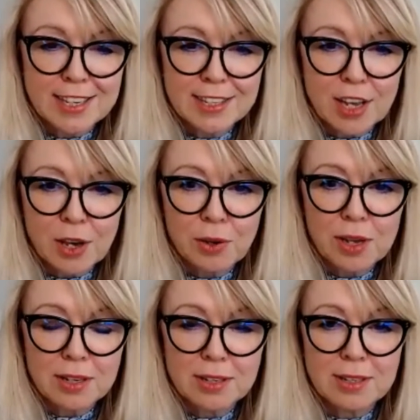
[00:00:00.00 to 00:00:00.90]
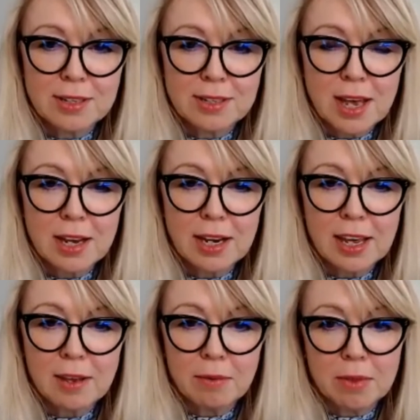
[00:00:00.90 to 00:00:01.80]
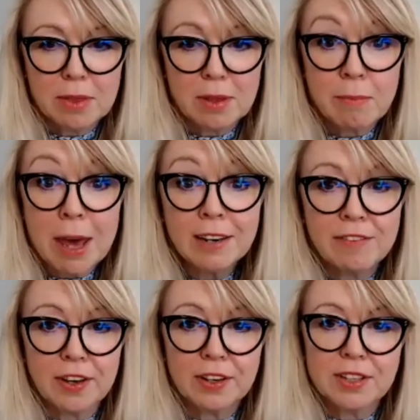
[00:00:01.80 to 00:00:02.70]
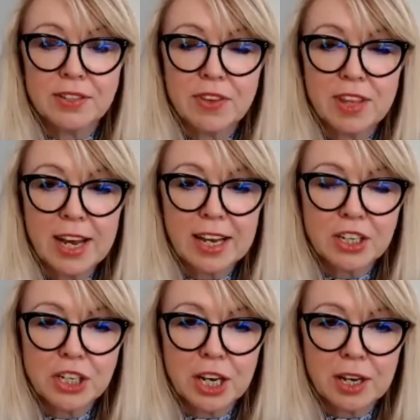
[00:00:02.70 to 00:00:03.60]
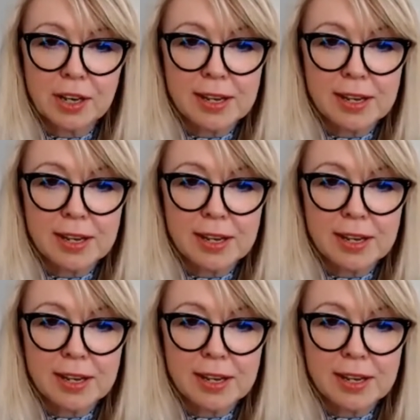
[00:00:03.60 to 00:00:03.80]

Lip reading: so it's certainly the main focus for the next year.